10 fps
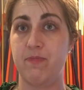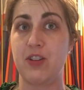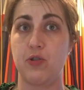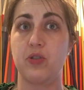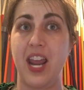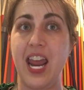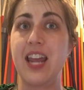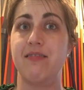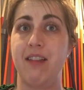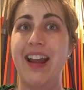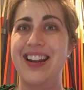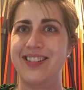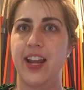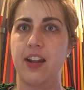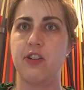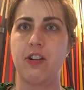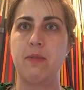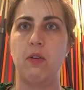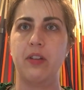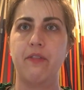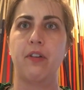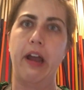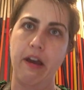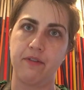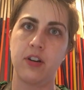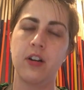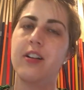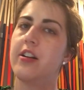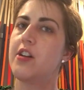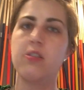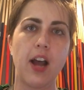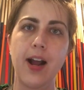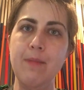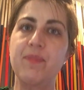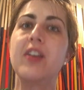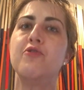measures 8, 9, and 10, you're going to be holding forever. You're not.